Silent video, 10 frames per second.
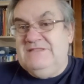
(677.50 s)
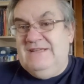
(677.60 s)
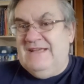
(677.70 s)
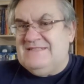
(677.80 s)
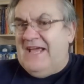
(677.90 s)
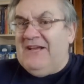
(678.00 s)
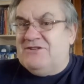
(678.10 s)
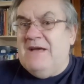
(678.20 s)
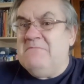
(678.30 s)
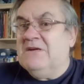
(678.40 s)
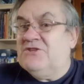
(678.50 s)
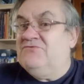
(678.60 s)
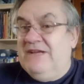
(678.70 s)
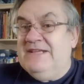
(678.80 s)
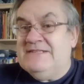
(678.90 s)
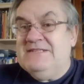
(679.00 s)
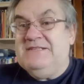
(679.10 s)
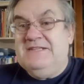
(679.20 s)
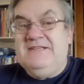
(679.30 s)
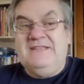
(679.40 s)
hasn't aged that much, really, since
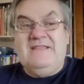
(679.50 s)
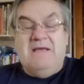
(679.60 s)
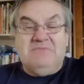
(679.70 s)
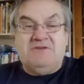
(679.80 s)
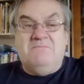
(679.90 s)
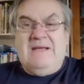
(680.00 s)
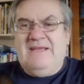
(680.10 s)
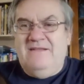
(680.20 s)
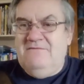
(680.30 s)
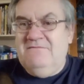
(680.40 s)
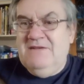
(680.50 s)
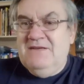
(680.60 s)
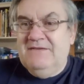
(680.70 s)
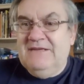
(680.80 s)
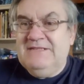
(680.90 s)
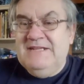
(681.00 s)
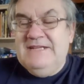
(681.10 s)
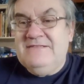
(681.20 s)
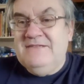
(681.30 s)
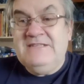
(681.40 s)
he did the episode back in
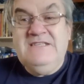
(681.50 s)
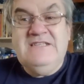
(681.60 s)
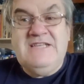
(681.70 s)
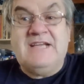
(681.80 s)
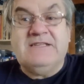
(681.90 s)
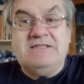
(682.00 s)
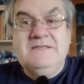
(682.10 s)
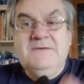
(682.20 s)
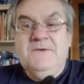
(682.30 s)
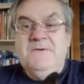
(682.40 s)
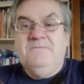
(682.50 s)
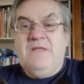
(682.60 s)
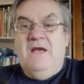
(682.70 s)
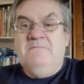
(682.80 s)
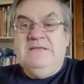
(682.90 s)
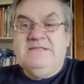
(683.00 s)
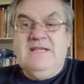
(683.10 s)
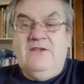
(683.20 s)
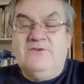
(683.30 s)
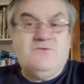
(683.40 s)
1996. He
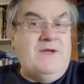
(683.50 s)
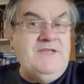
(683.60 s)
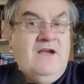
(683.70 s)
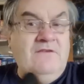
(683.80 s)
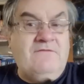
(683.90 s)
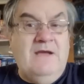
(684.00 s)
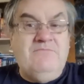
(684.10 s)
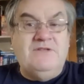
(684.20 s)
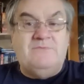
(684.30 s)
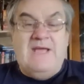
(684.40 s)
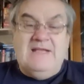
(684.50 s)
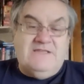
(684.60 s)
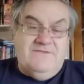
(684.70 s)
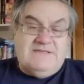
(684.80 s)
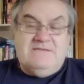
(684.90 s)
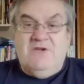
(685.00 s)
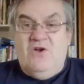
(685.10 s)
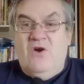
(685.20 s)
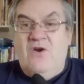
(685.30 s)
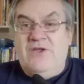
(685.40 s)
still looks quite young and vibrant. We had Sylvester
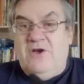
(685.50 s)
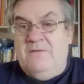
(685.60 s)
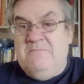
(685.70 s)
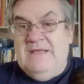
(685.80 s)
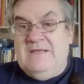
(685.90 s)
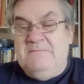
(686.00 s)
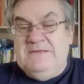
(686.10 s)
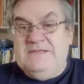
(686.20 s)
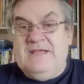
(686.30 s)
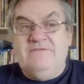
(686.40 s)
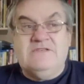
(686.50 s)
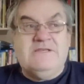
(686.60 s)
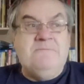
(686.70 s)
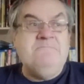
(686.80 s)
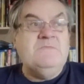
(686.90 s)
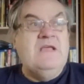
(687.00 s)
McCoy, Colin Baker, Peter Davison,